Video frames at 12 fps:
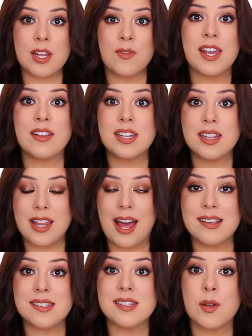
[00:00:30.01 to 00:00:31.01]
significantly
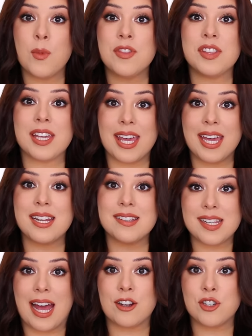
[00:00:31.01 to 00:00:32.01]
less than what the kit
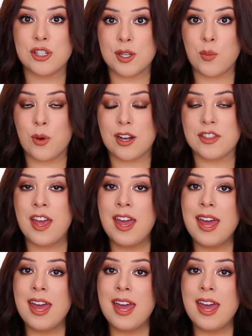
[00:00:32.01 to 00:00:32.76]
is actually worth.